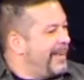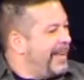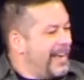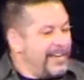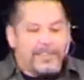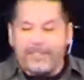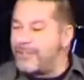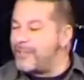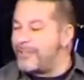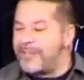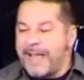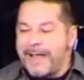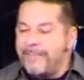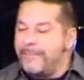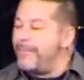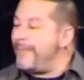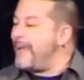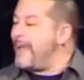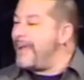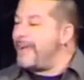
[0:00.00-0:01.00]
It's the
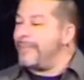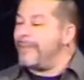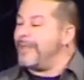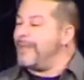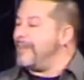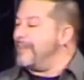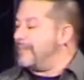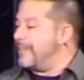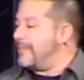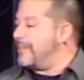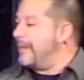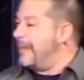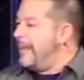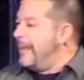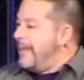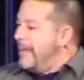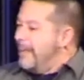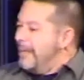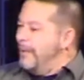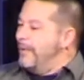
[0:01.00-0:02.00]
same families.
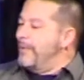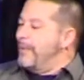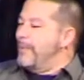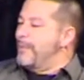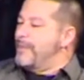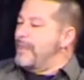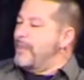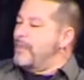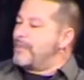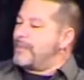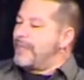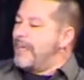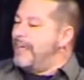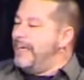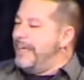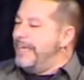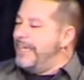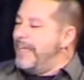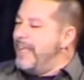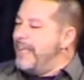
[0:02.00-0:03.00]
You know, there was a
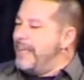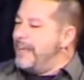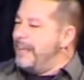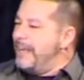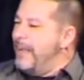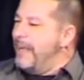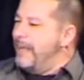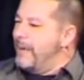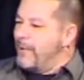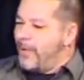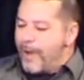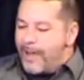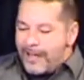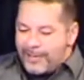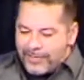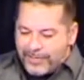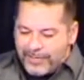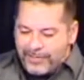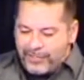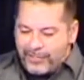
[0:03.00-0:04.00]
study done
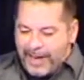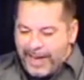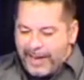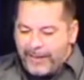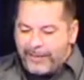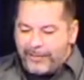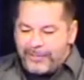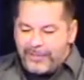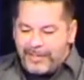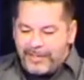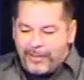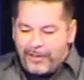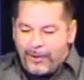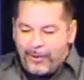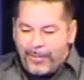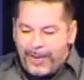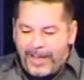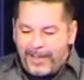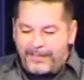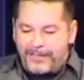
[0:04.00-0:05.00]
across jails in the
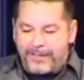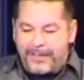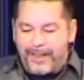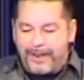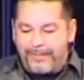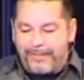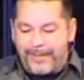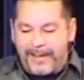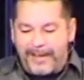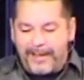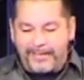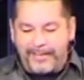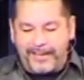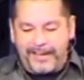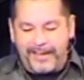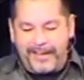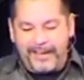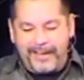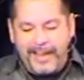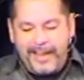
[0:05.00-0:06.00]
U.S., and they found
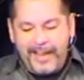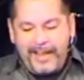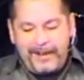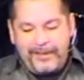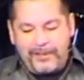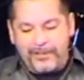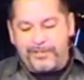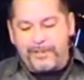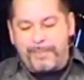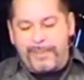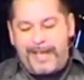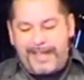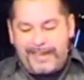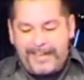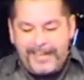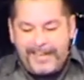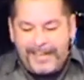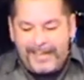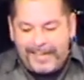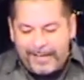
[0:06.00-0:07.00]
that in just about
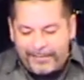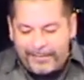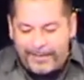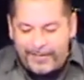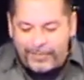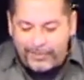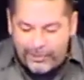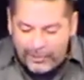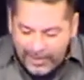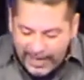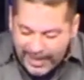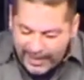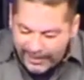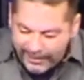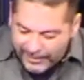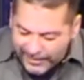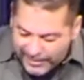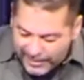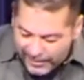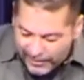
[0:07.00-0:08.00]
any given
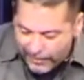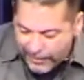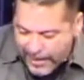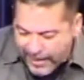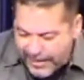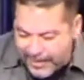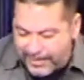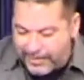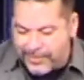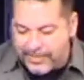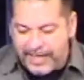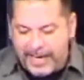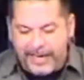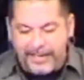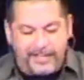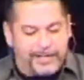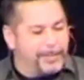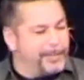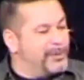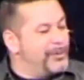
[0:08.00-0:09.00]
jail in the United
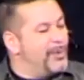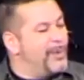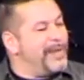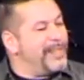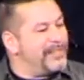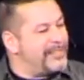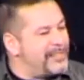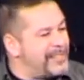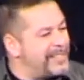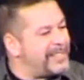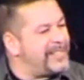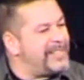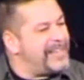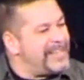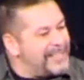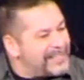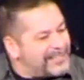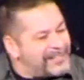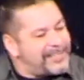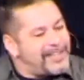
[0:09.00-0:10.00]
States, that between
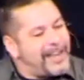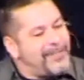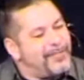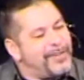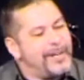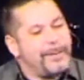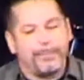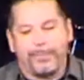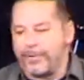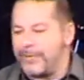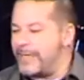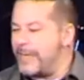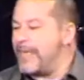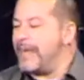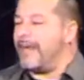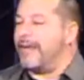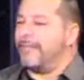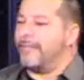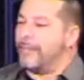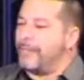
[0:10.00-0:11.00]
60 and 70
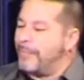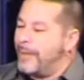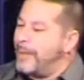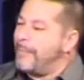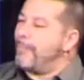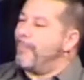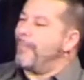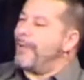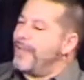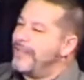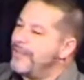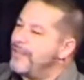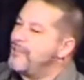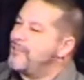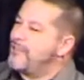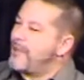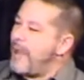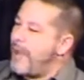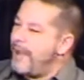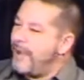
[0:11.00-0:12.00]
percent of the people in the
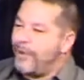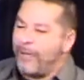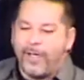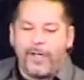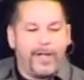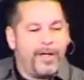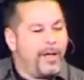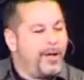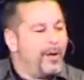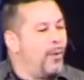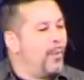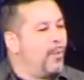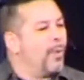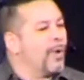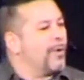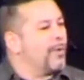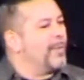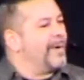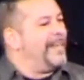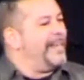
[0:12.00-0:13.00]
jail
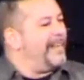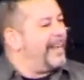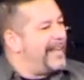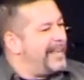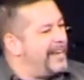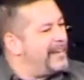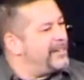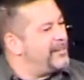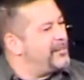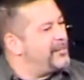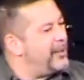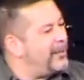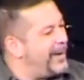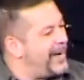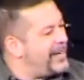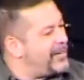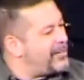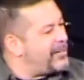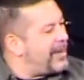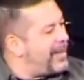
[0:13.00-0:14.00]
were related to
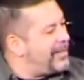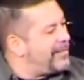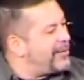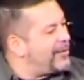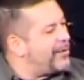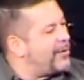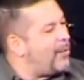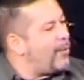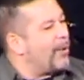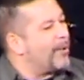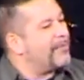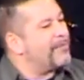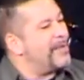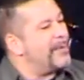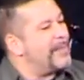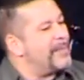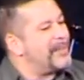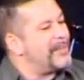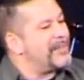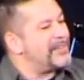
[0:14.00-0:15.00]
each other or
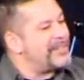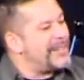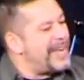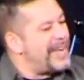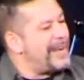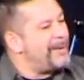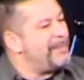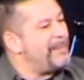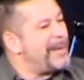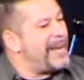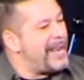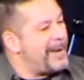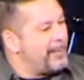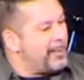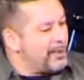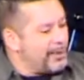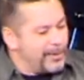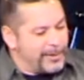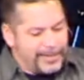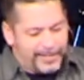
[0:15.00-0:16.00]
from the same
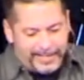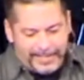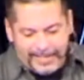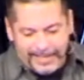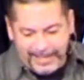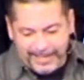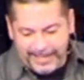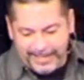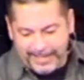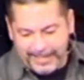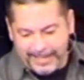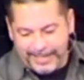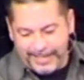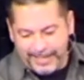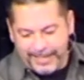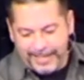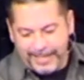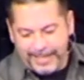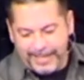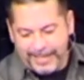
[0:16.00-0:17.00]
neighborhood.
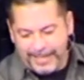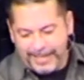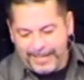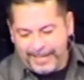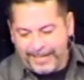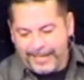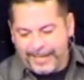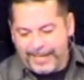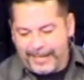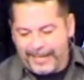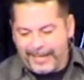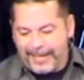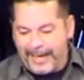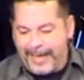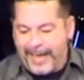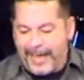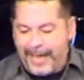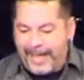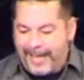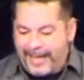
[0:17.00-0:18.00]

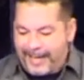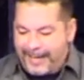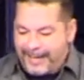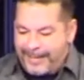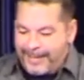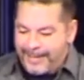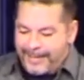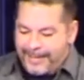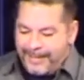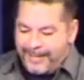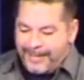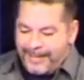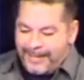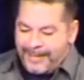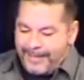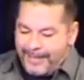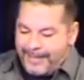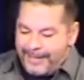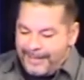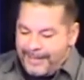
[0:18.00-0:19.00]
Yeah.
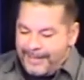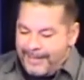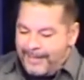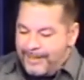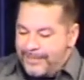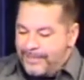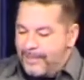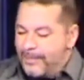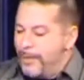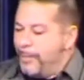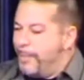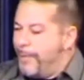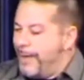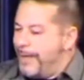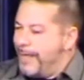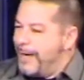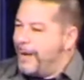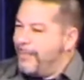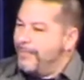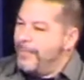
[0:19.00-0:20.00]
So you
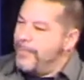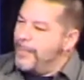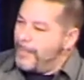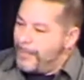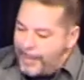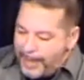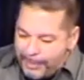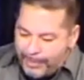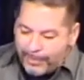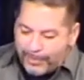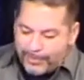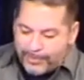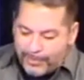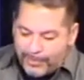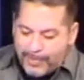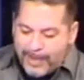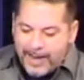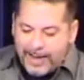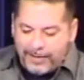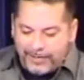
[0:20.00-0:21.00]
pick it up from the people that
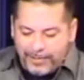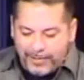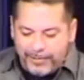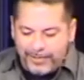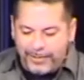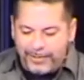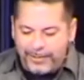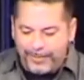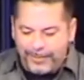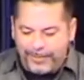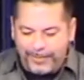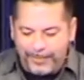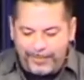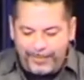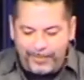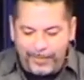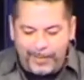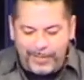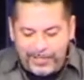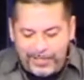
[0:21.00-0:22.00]
surround you too.
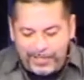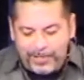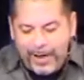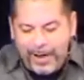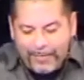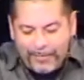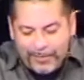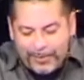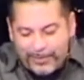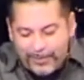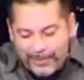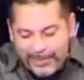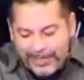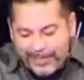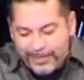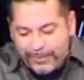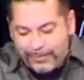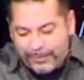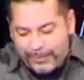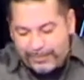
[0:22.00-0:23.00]
Watch this 1
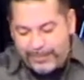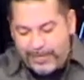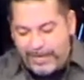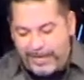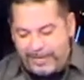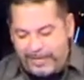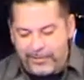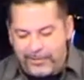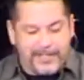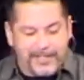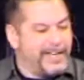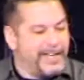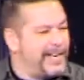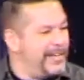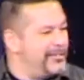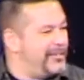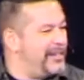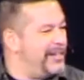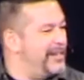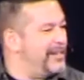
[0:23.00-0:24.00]
Corinthians 15, just in
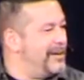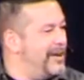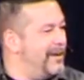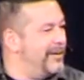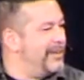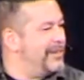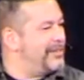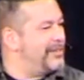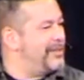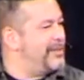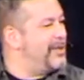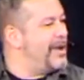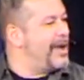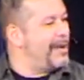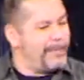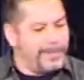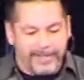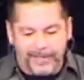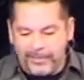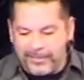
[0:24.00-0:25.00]
case you didn't know this, do
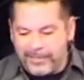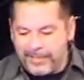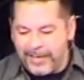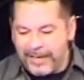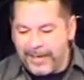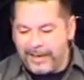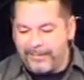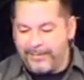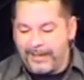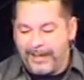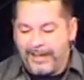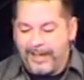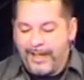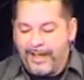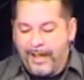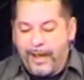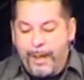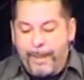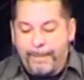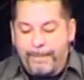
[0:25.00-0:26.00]
not be deceived.
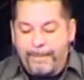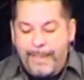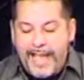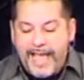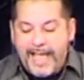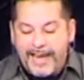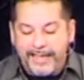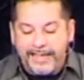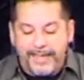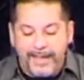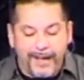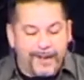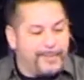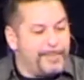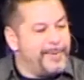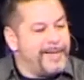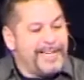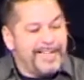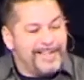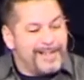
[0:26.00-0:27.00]
Bad
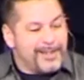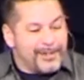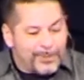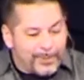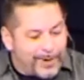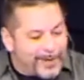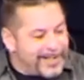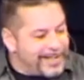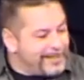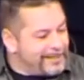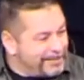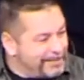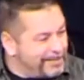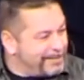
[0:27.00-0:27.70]
company does what?